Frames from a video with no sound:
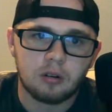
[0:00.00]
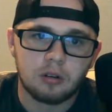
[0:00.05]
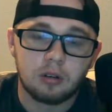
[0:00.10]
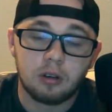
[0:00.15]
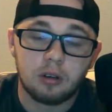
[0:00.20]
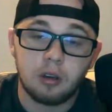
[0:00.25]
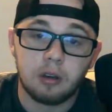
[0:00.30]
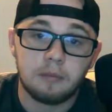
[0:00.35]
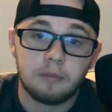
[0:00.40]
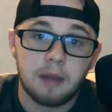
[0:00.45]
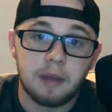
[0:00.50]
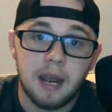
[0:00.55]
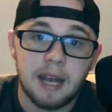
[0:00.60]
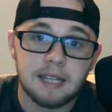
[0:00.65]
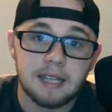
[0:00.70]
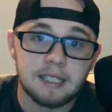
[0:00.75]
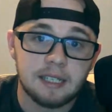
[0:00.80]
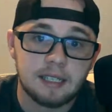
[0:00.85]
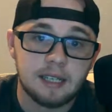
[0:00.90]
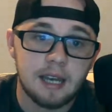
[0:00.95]
good
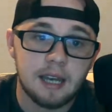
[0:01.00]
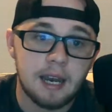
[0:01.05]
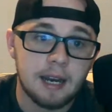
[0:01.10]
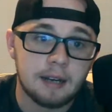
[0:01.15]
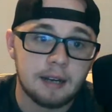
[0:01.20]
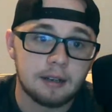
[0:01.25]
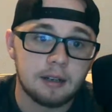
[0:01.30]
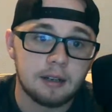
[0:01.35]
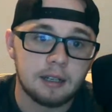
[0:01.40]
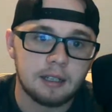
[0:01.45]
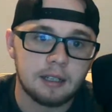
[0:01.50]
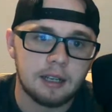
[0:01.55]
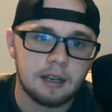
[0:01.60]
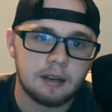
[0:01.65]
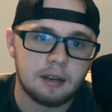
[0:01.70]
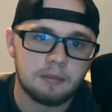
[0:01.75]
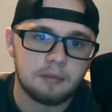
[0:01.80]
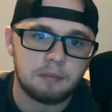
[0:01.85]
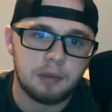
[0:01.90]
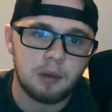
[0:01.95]
pass attack. I
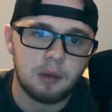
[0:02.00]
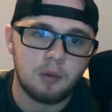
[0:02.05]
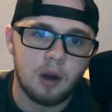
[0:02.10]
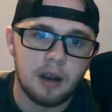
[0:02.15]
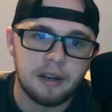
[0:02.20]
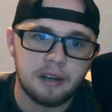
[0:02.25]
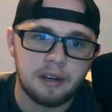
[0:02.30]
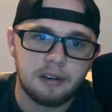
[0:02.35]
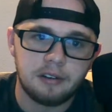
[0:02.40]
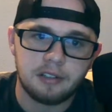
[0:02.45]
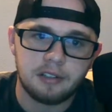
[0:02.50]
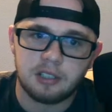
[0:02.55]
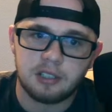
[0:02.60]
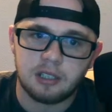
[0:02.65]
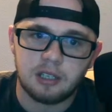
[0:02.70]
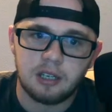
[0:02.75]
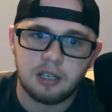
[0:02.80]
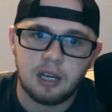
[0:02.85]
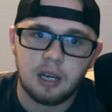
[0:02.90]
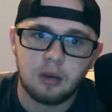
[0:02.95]
think
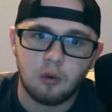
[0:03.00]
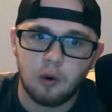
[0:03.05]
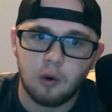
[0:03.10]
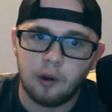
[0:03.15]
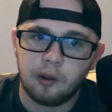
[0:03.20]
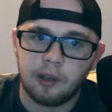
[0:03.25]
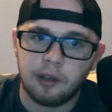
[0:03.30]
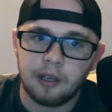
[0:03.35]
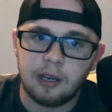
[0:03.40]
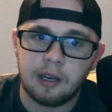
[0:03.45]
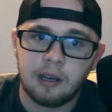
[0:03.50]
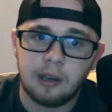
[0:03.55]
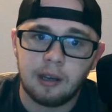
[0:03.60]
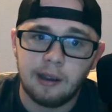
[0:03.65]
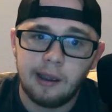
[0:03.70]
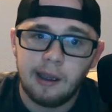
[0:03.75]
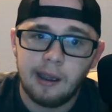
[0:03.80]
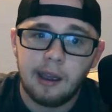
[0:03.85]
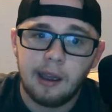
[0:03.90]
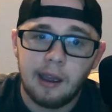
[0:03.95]
BYU's equally
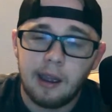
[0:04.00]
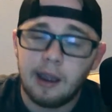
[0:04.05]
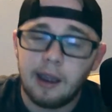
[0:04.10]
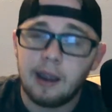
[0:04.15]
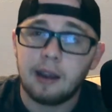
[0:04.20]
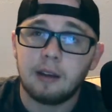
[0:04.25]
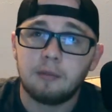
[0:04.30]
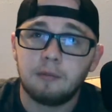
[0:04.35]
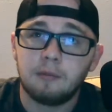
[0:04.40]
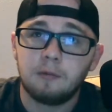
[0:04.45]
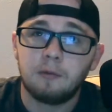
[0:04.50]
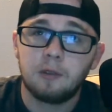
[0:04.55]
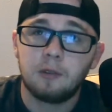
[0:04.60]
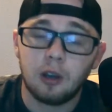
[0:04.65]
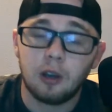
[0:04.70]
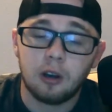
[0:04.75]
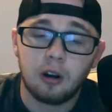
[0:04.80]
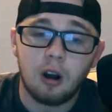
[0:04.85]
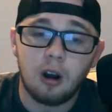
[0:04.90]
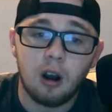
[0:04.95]
a
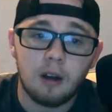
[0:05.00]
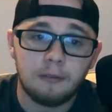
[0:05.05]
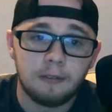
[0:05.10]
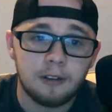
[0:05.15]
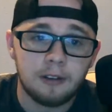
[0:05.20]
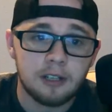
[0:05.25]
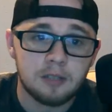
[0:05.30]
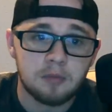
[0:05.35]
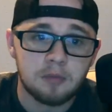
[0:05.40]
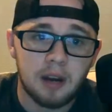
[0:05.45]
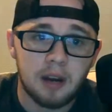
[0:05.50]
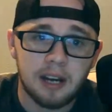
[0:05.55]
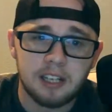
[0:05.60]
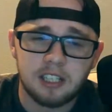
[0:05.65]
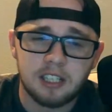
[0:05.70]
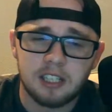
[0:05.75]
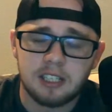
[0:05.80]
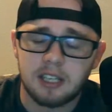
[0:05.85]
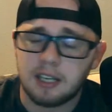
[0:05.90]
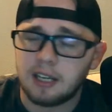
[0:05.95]
good offense, but I
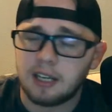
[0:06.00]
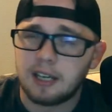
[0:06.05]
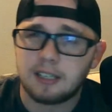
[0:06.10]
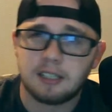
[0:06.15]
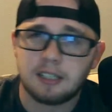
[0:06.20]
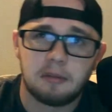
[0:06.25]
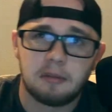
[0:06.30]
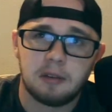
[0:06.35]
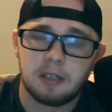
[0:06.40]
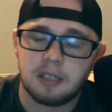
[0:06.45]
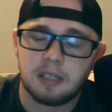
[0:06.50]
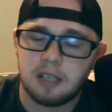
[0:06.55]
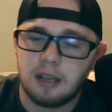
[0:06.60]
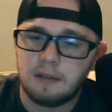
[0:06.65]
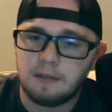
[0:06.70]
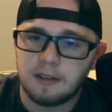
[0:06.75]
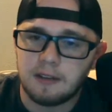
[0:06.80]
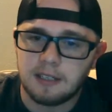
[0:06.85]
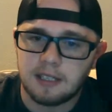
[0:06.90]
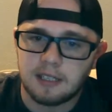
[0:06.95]
just think SMU's
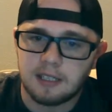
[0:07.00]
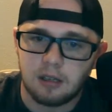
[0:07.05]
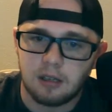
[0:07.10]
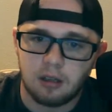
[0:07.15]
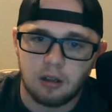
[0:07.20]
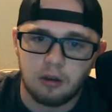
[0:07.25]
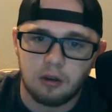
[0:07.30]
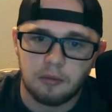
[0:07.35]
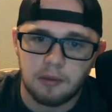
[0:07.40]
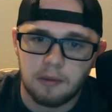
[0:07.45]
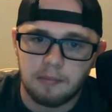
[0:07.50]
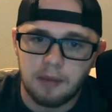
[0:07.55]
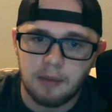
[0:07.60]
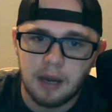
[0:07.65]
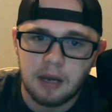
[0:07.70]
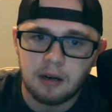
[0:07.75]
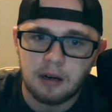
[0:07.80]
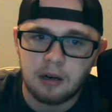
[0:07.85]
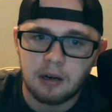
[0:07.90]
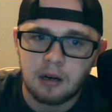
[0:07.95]
defense is a little bit
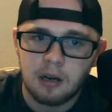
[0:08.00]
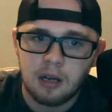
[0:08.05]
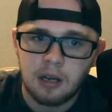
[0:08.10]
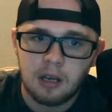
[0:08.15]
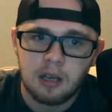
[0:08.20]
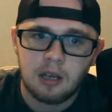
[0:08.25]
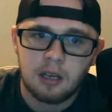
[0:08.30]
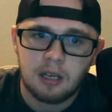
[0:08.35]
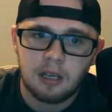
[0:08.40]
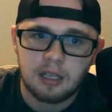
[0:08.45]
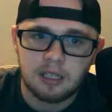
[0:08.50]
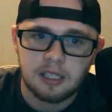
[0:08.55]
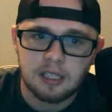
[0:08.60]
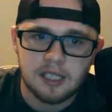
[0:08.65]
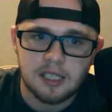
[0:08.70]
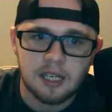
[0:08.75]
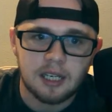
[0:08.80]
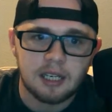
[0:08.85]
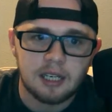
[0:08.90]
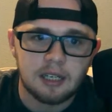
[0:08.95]
better in the
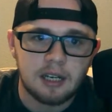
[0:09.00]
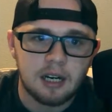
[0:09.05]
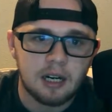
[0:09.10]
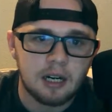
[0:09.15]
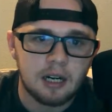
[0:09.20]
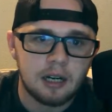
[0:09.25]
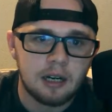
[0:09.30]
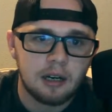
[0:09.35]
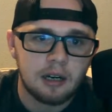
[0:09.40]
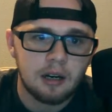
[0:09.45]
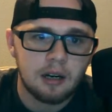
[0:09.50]
secondary.